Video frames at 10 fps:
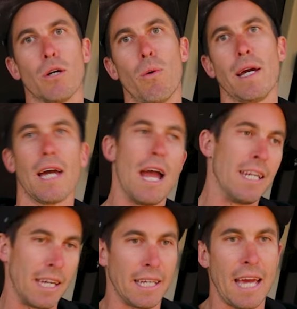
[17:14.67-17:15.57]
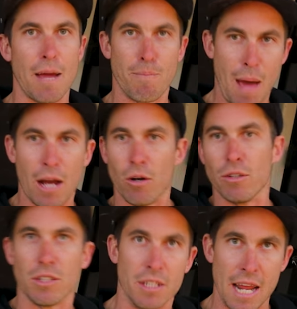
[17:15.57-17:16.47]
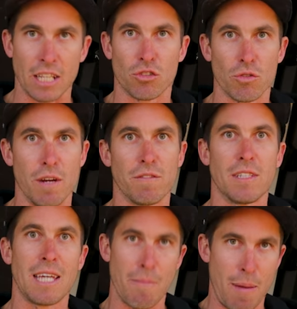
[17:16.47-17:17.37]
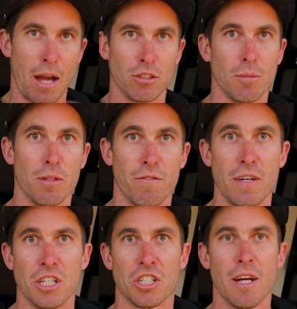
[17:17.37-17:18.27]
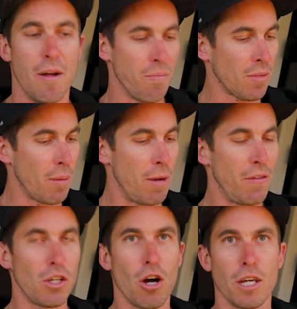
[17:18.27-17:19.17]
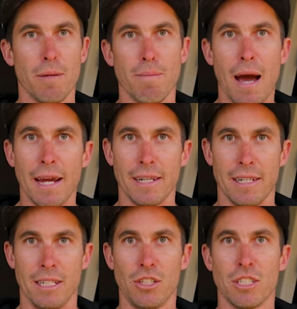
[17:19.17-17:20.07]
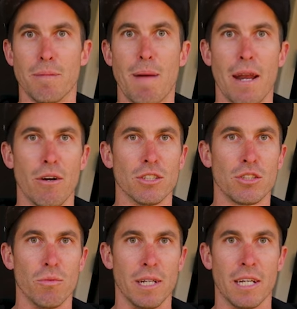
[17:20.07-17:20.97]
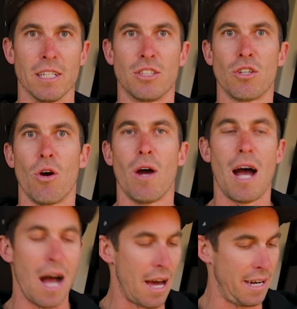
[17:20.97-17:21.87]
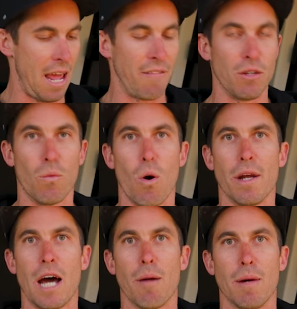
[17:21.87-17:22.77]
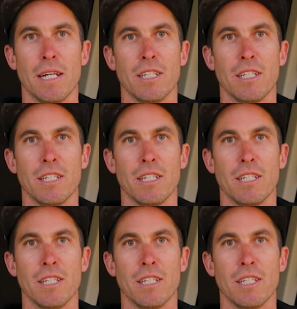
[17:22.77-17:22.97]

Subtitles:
quick and you can get back onto the next drift to get back on top of the fish. But if you got your mate and he's using a paternoster rig, it's so hard and heavy to wind up, and